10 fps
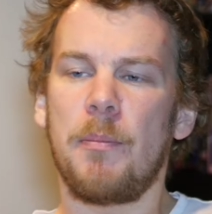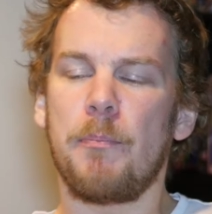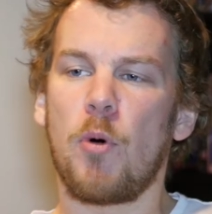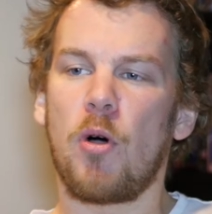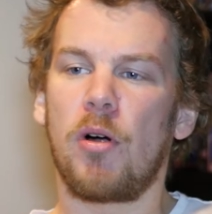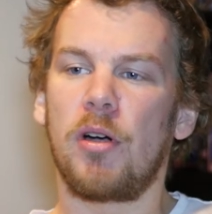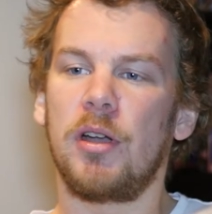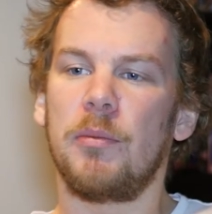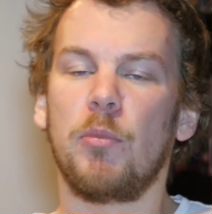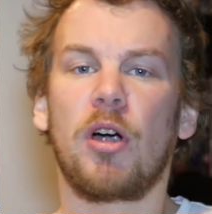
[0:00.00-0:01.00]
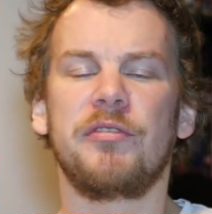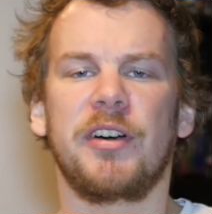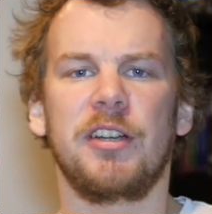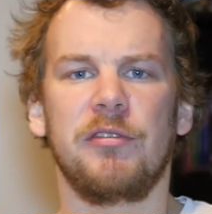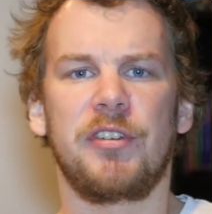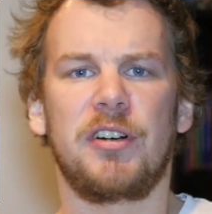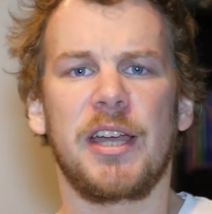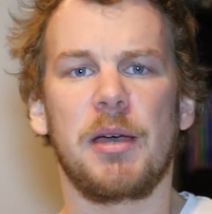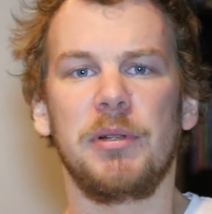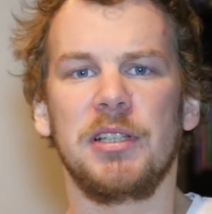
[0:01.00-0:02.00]
more
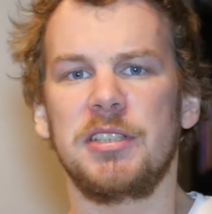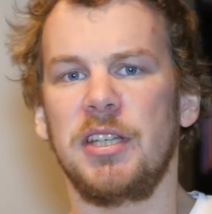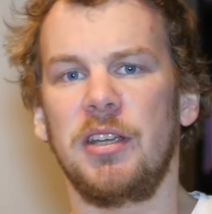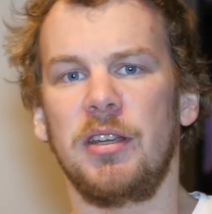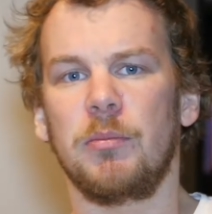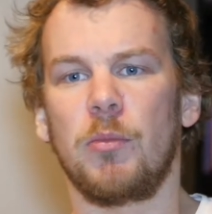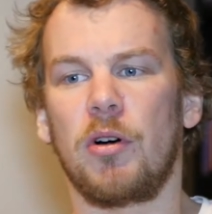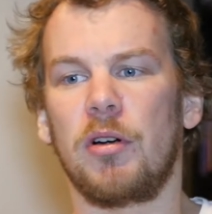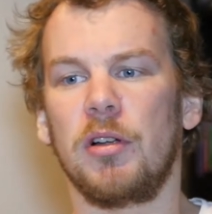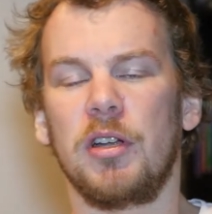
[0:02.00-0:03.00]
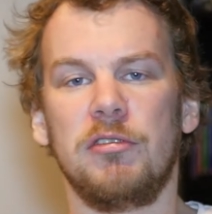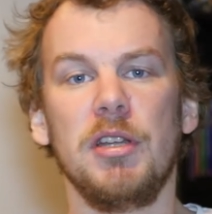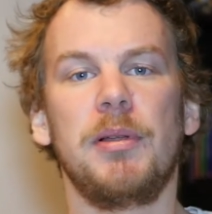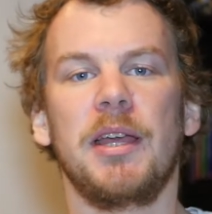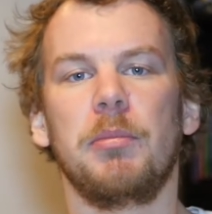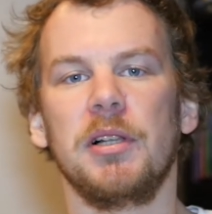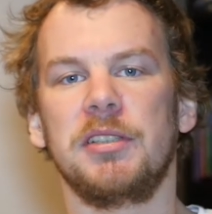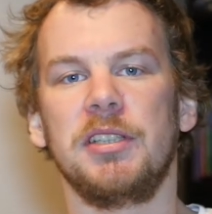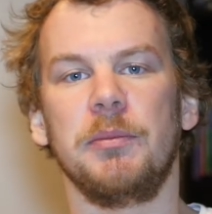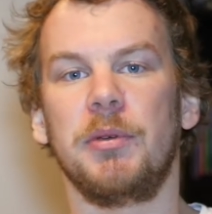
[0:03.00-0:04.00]
variability, more
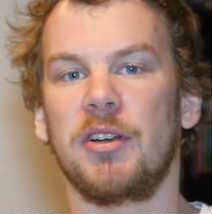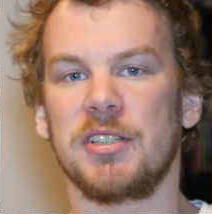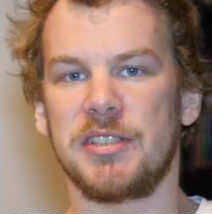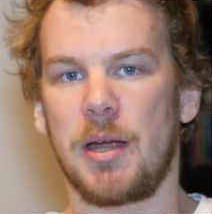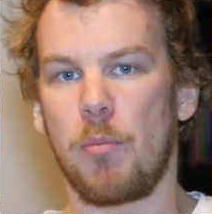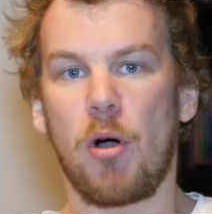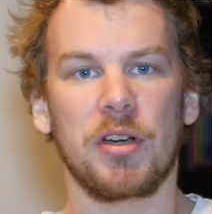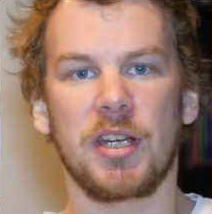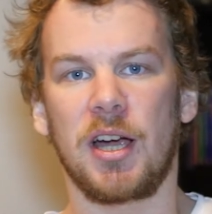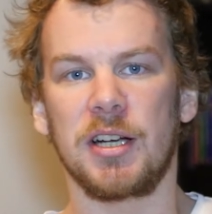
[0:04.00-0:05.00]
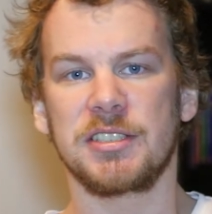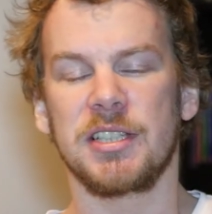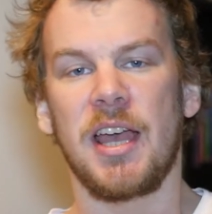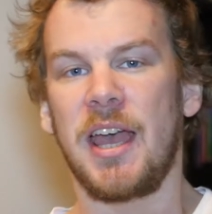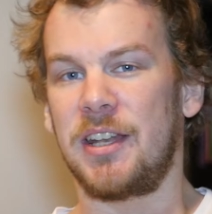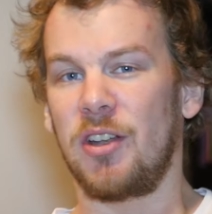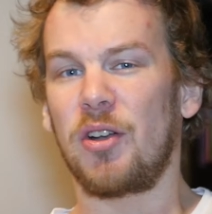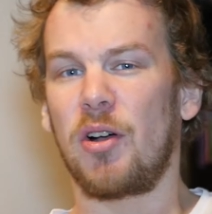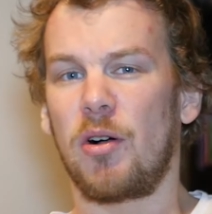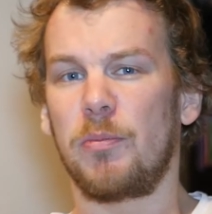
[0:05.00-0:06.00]
replayability, because there are more cards and
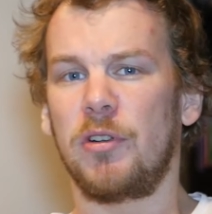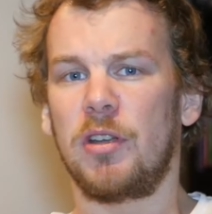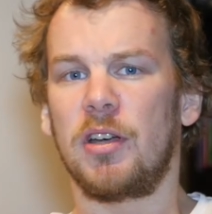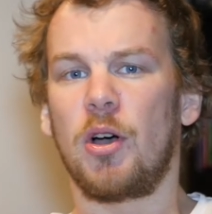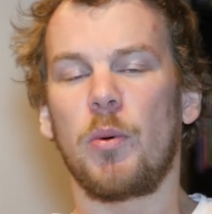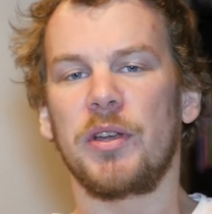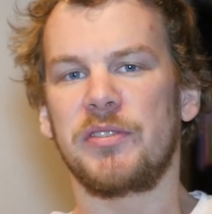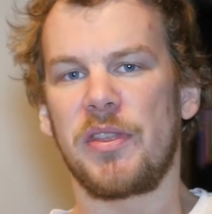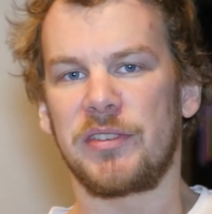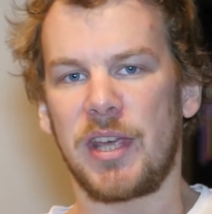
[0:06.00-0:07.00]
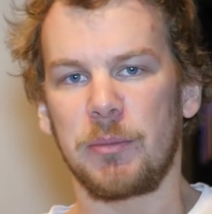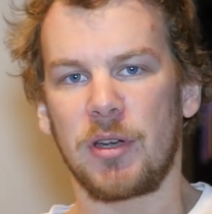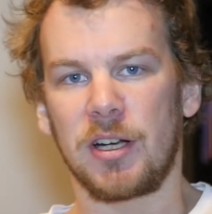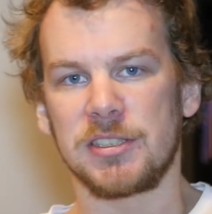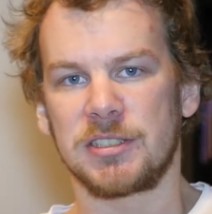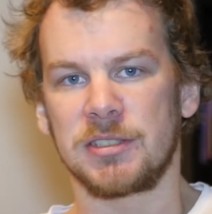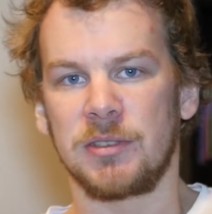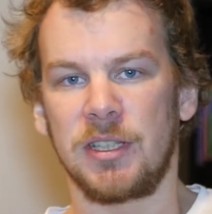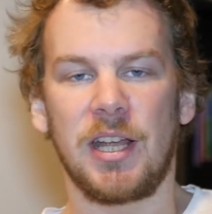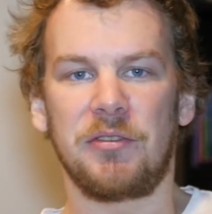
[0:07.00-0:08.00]
not always the same cards
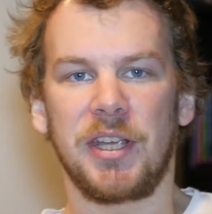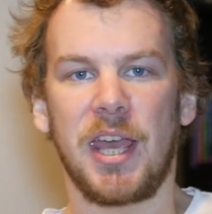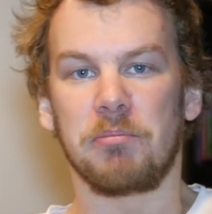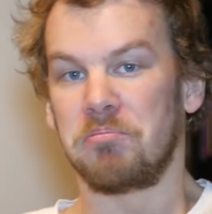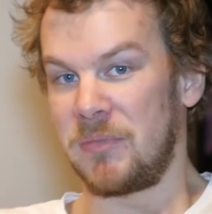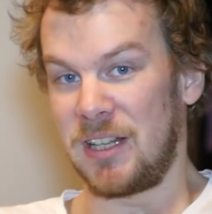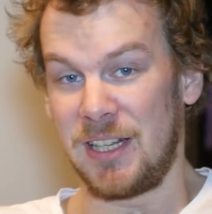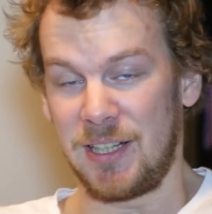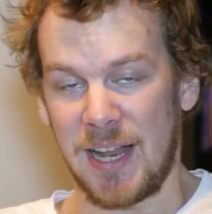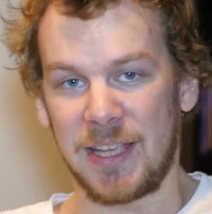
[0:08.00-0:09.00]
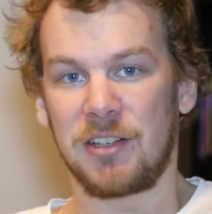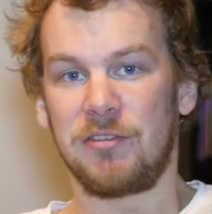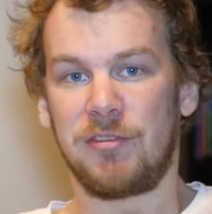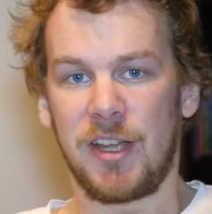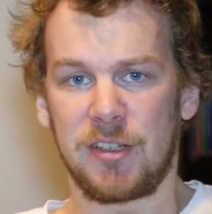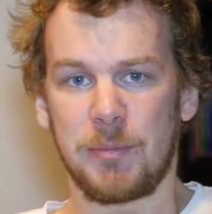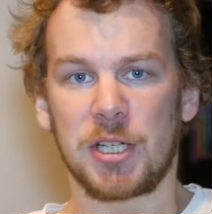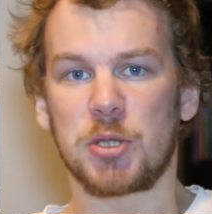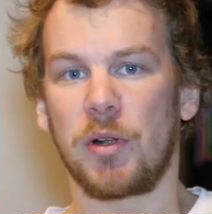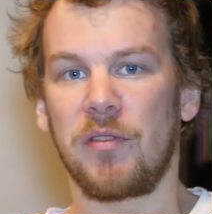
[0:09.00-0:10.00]
in every game. Like it very
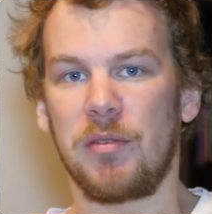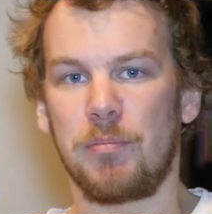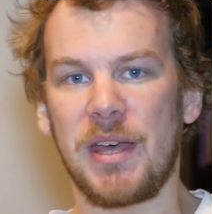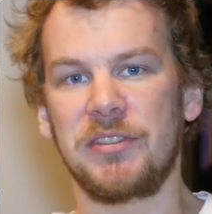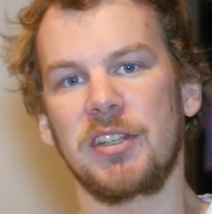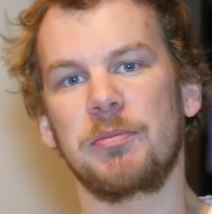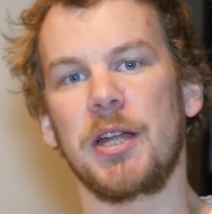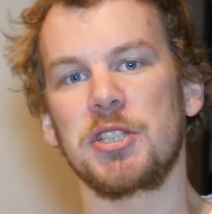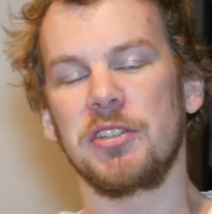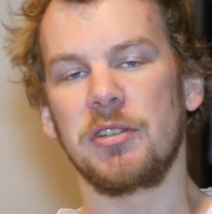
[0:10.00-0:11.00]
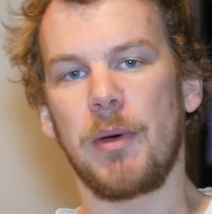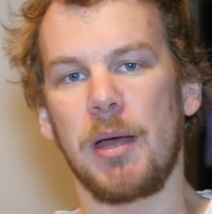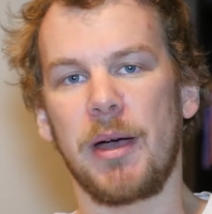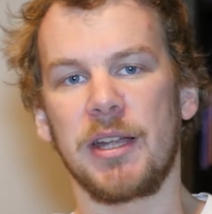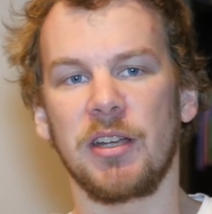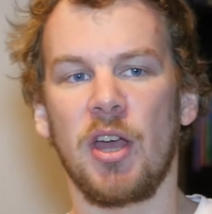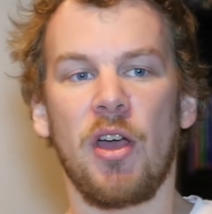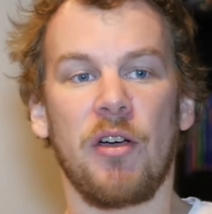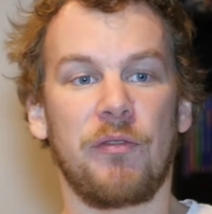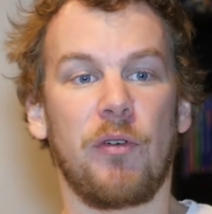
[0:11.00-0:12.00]
much, one of the best expansions in my mind
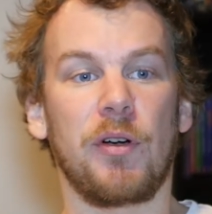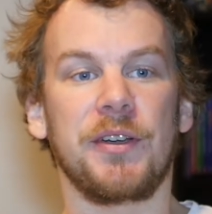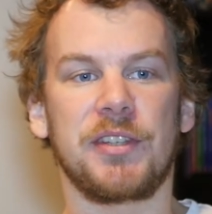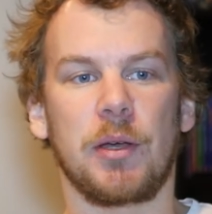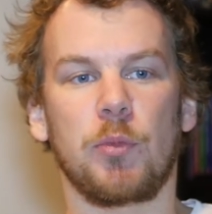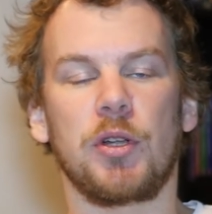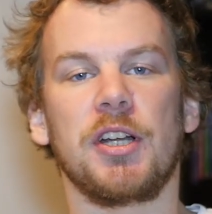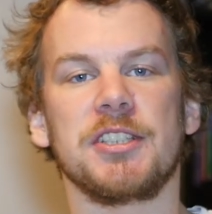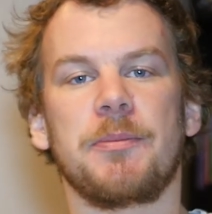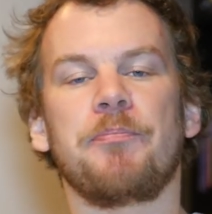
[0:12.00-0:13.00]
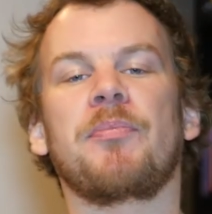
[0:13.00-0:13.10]
for Seven Wonders.